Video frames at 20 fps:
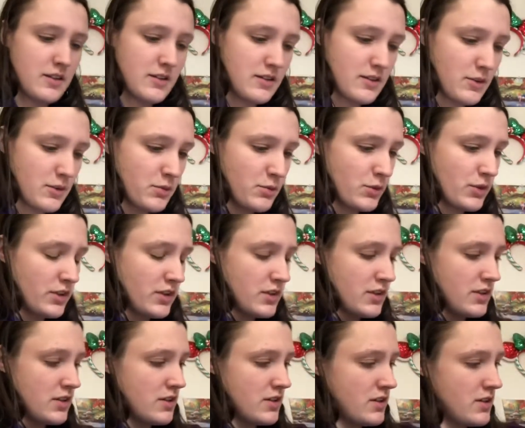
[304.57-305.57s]
so I'm
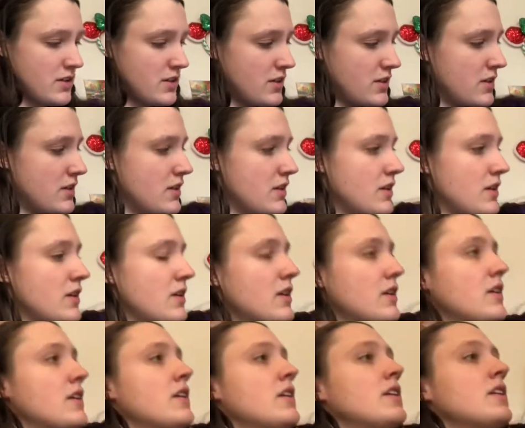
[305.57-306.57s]
really
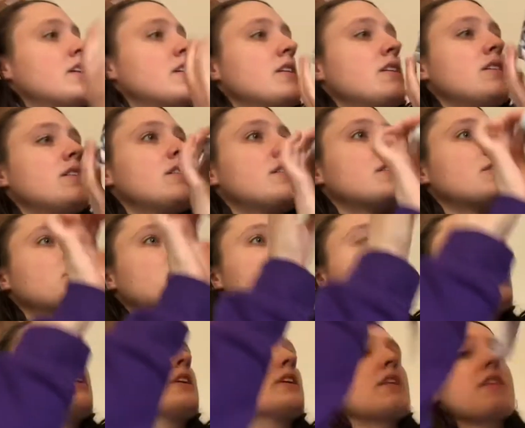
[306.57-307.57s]

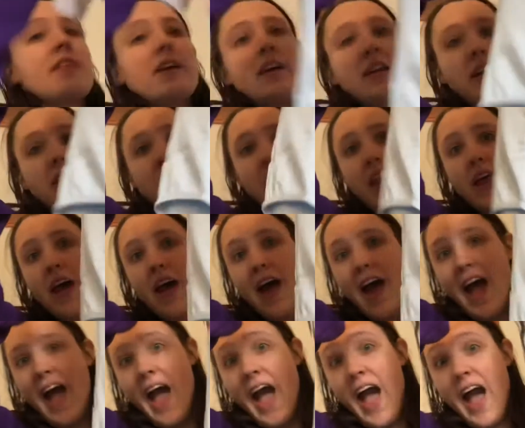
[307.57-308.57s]
super excited.
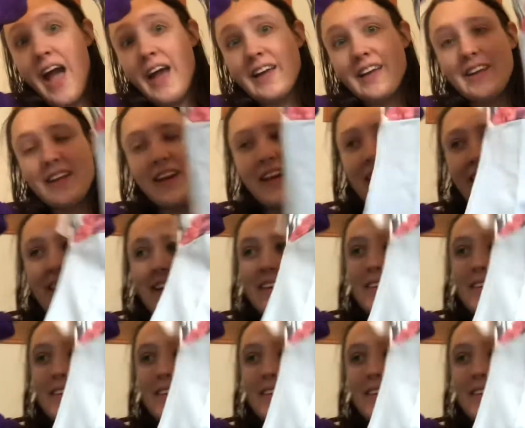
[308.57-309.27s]
Yay.